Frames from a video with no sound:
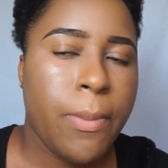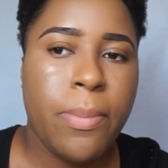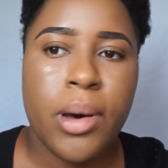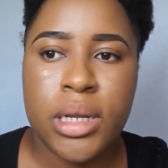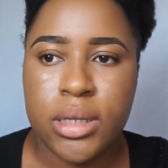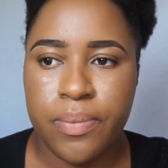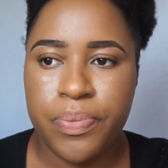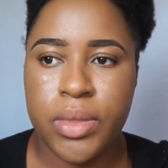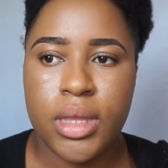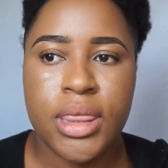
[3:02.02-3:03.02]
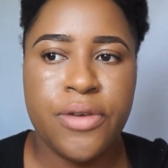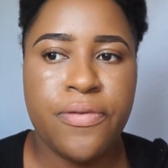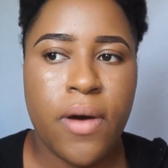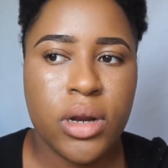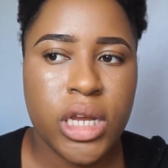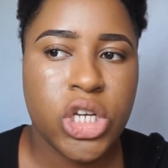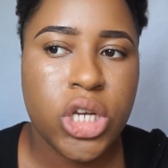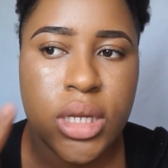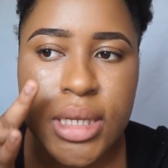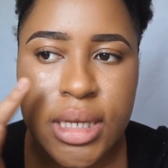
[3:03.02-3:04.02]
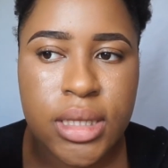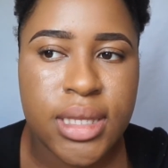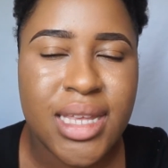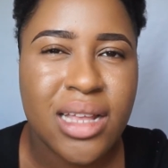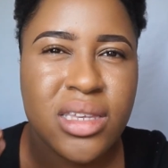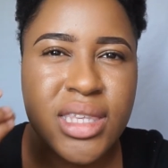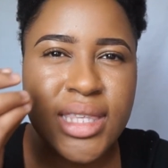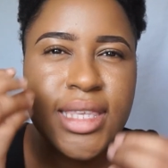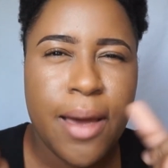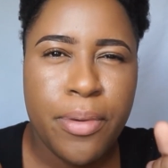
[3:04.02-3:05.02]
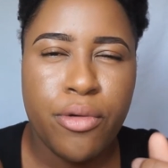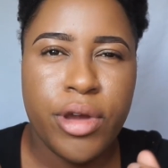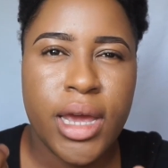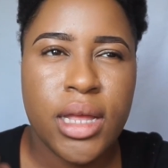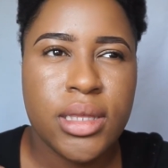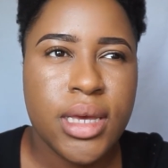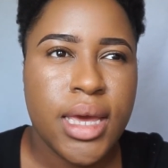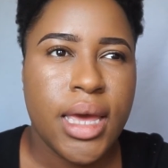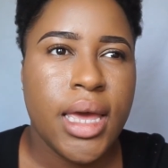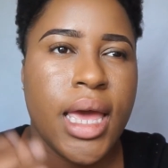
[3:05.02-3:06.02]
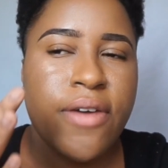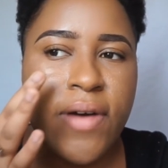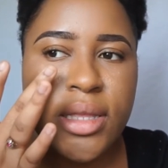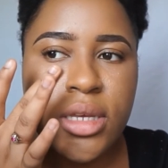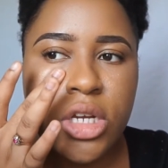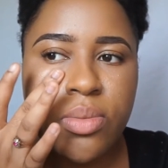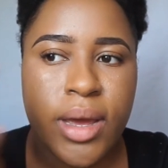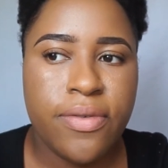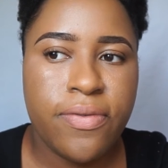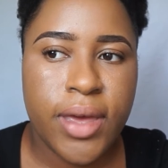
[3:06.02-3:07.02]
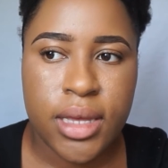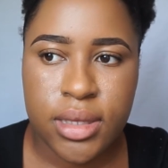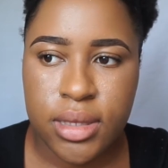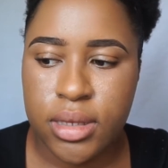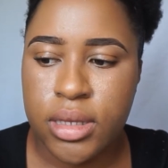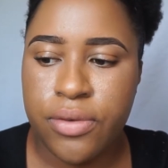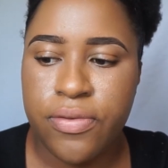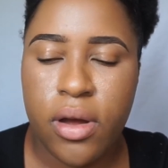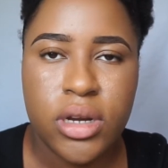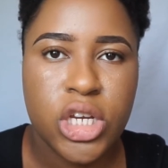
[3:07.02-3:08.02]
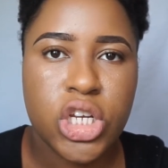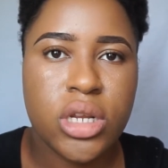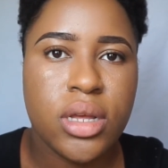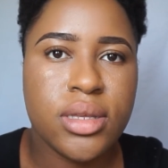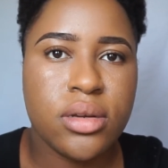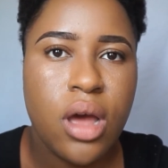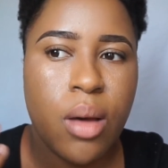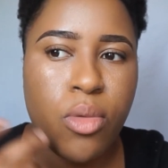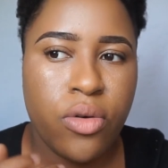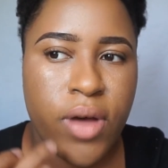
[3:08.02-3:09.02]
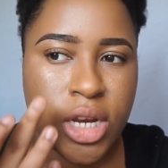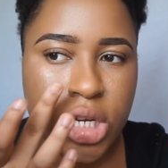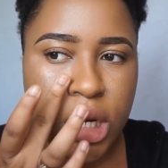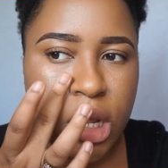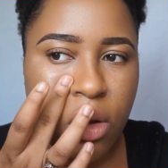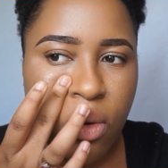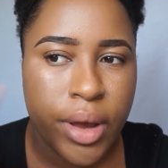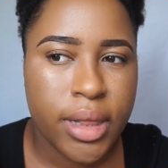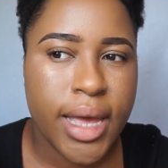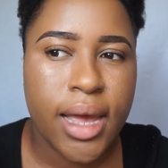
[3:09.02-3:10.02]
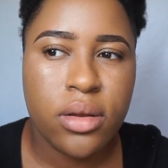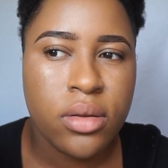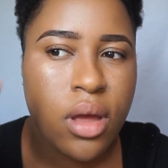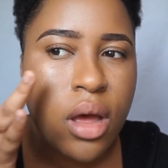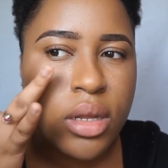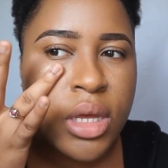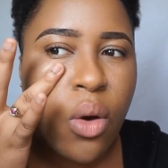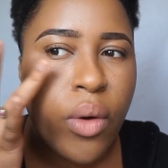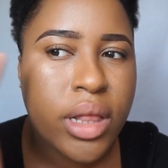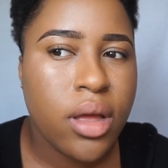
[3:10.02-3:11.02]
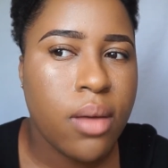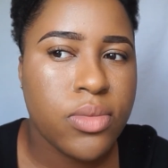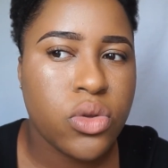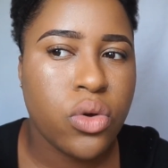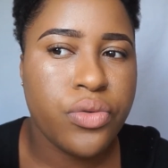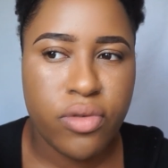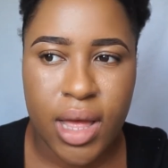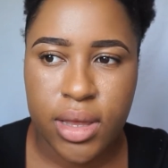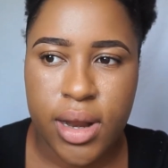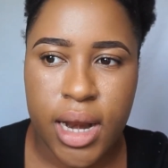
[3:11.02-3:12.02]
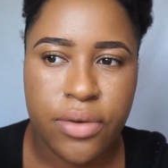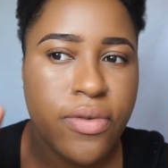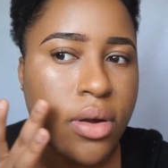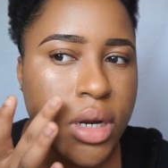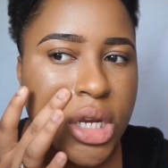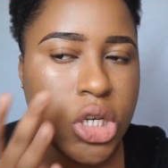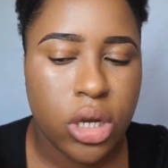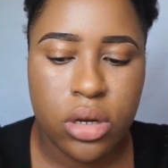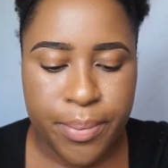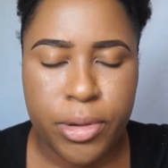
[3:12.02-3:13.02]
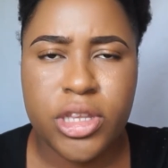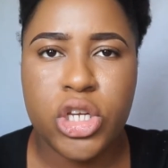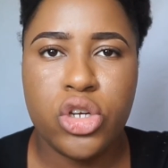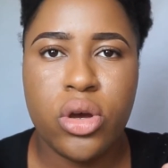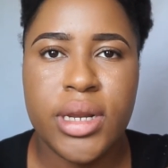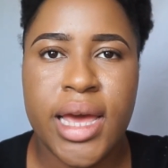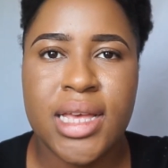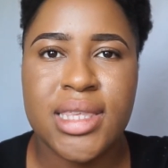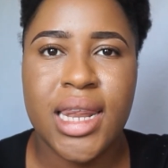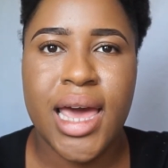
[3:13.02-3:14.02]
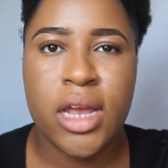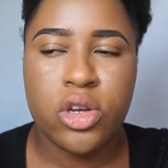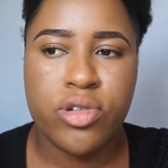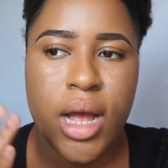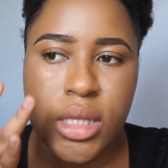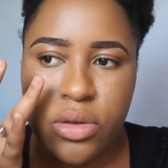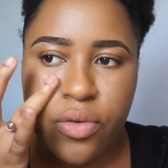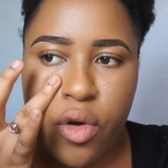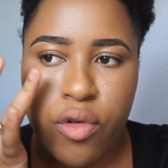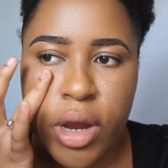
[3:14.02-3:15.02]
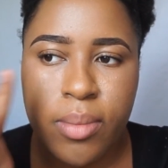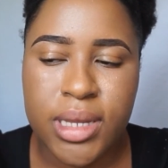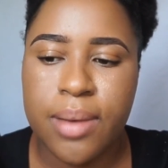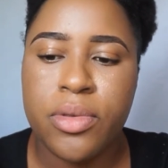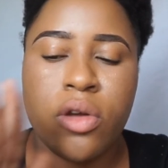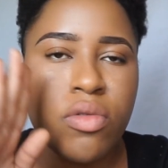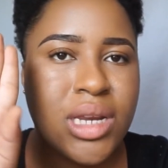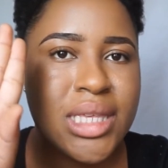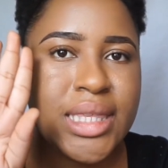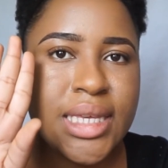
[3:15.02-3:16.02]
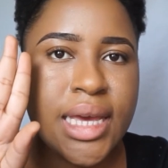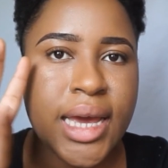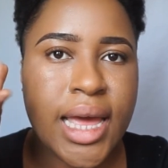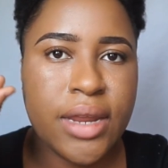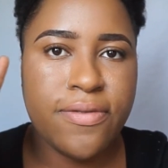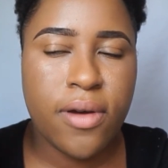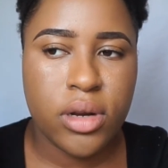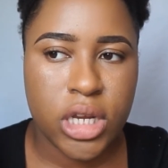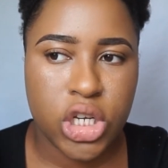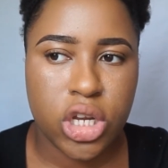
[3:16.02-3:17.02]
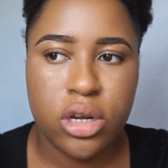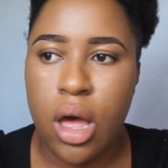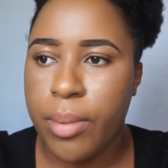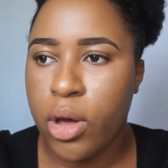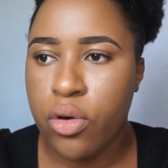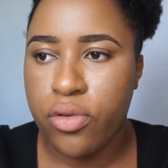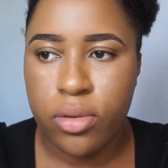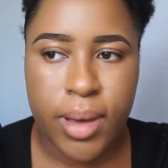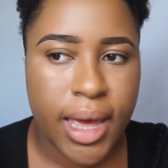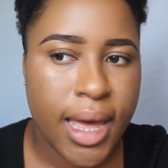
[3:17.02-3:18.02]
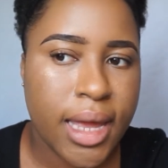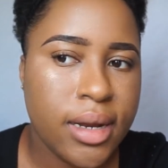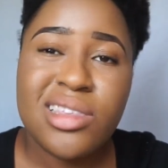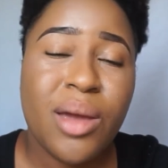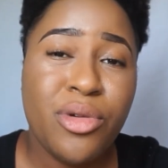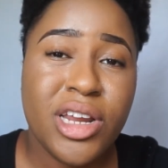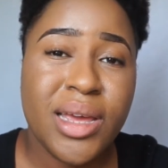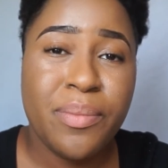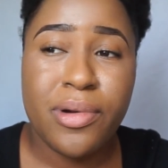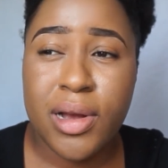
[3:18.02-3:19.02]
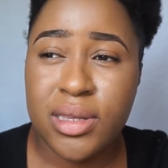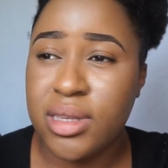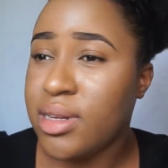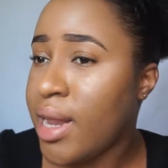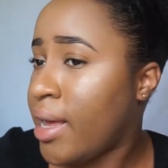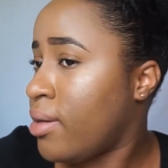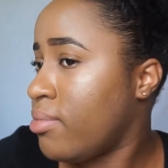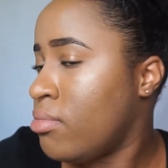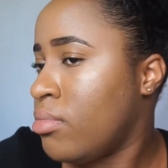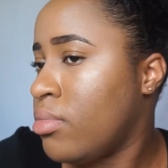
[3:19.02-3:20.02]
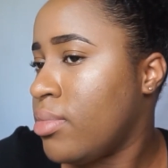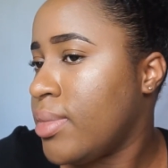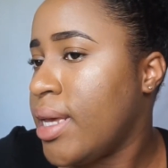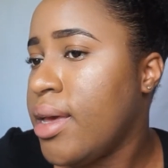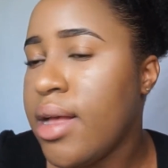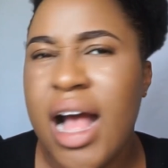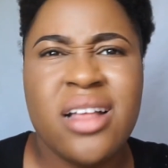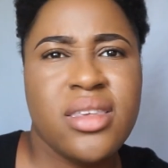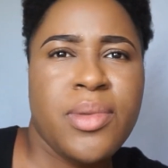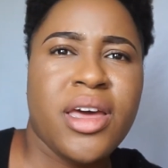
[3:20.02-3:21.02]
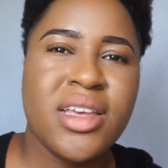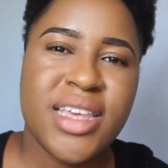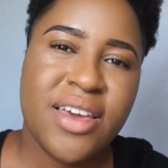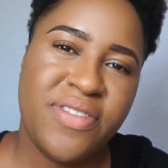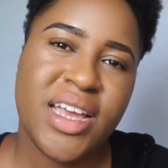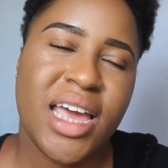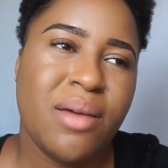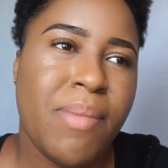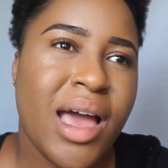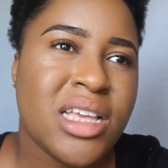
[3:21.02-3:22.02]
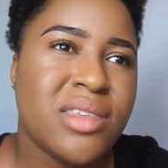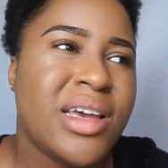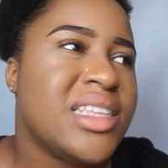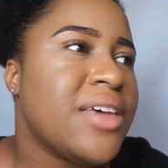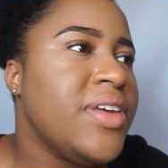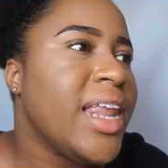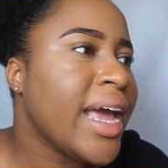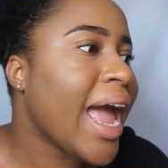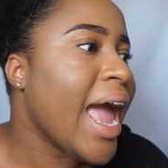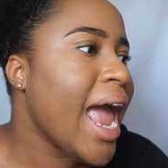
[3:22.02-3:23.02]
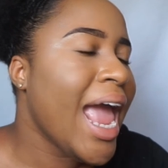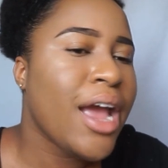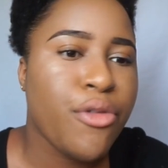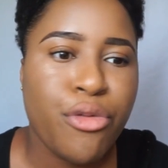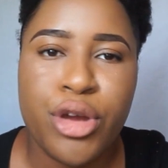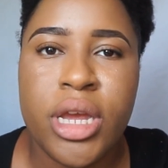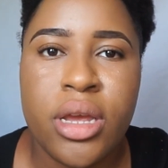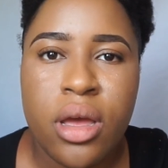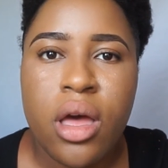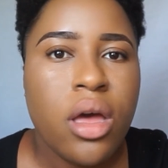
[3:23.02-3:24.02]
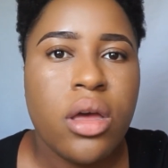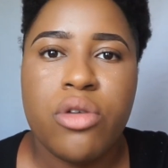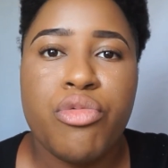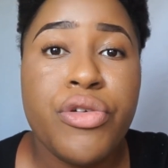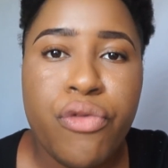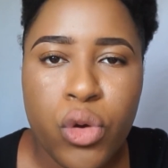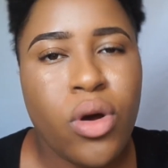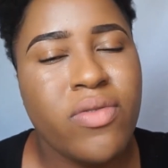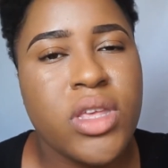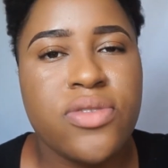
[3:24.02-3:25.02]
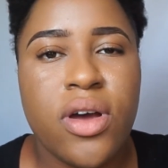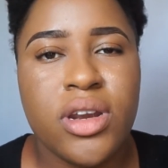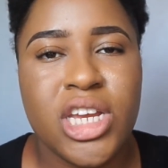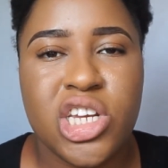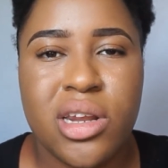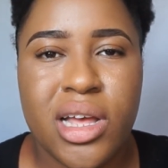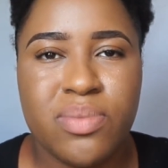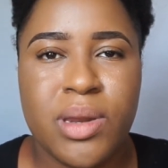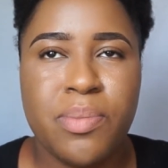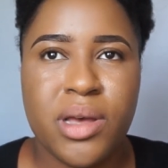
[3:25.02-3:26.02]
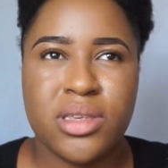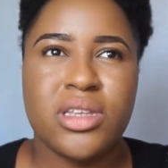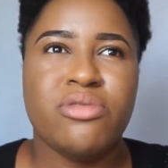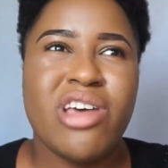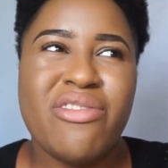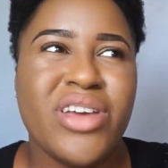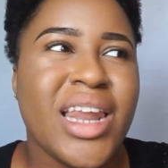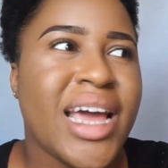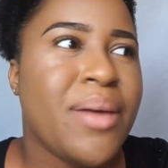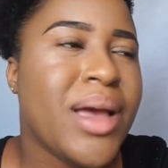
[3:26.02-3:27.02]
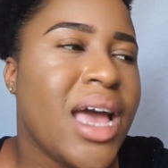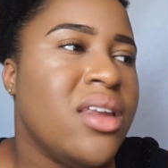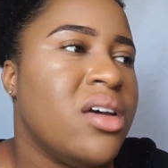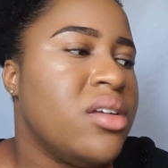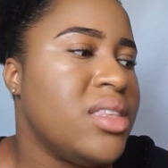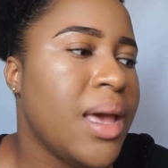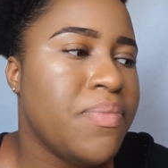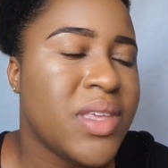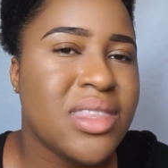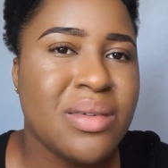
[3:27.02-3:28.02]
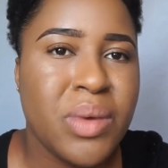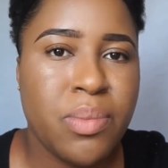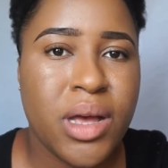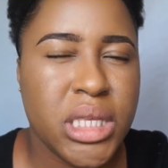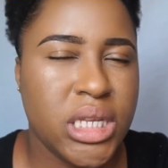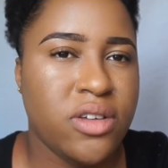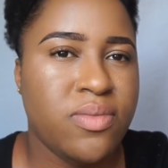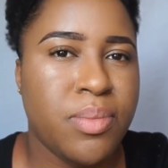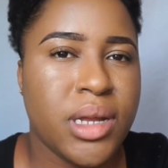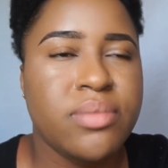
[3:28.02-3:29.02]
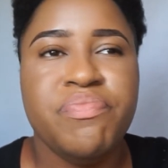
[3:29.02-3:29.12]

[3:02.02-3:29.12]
but the foundation didn't start to separate. If I touch my face, the foundation doesn't come off. Actually, the oil comes off rather than the foundation. I'm pretty sure there is light transferring, but I'm not really seeing any foundation coming off on my hand. I'm really impressed, and to be honest, I feel kind of biased because I feel like every review of this foundation has been positive, so I feel like I'm kind of tempted to be positive, but